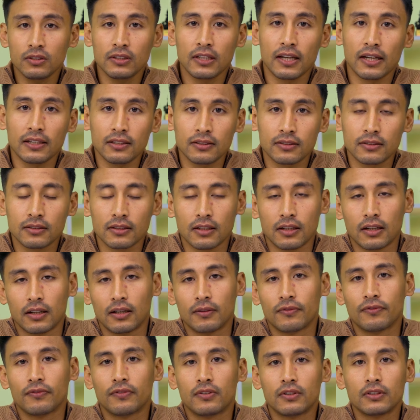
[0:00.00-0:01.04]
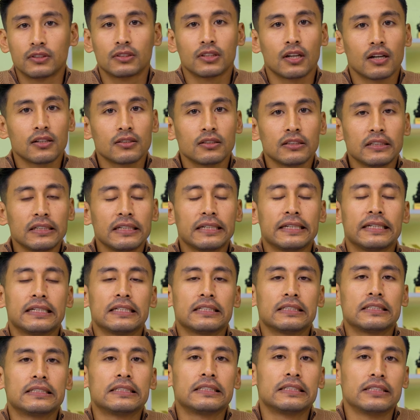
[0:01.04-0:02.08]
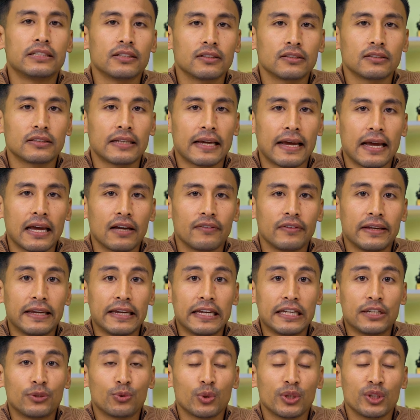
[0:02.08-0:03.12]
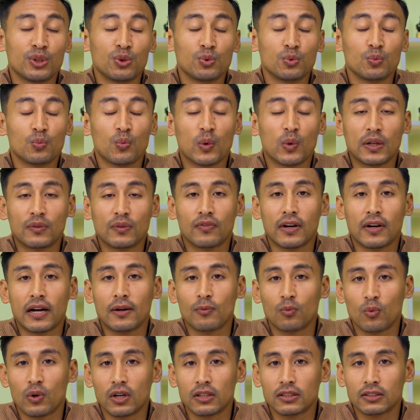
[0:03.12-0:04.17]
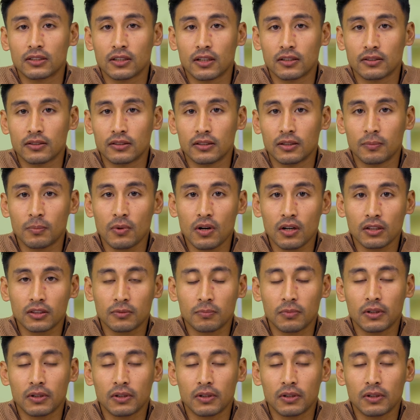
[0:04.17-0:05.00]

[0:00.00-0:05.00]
is nice. For charging, it does have a 22.5 watt charger in the box,